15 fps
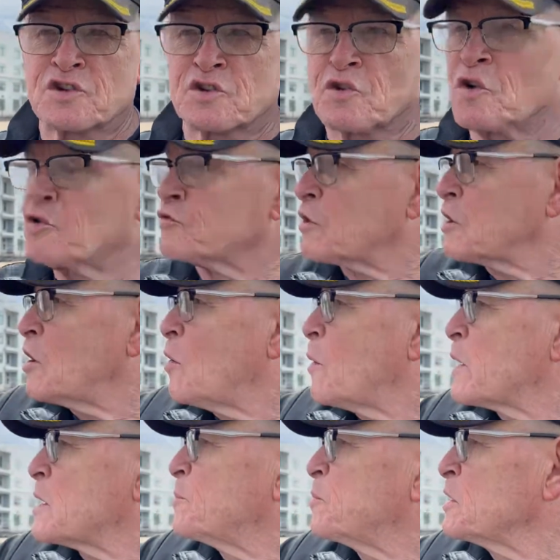They don't
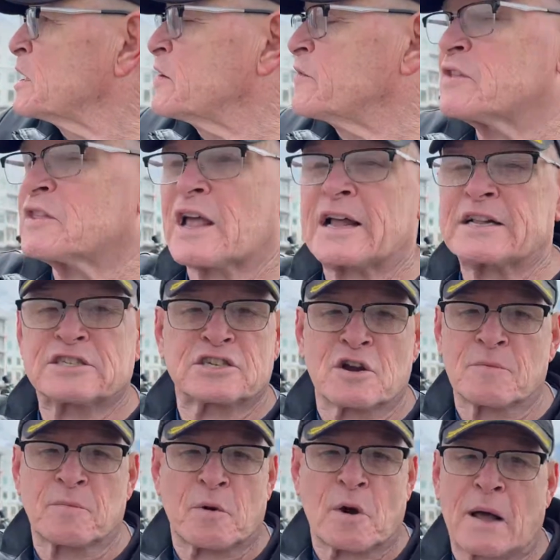want to believe it. That's
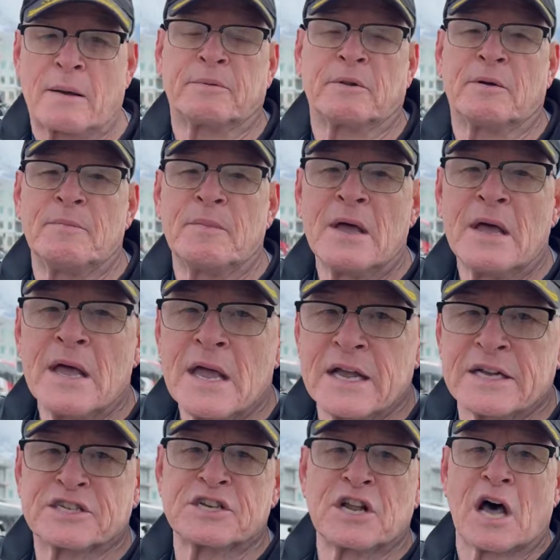their problem.
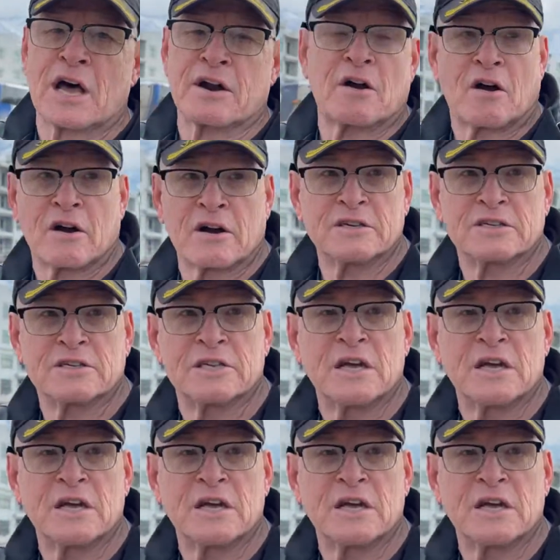It's not ours.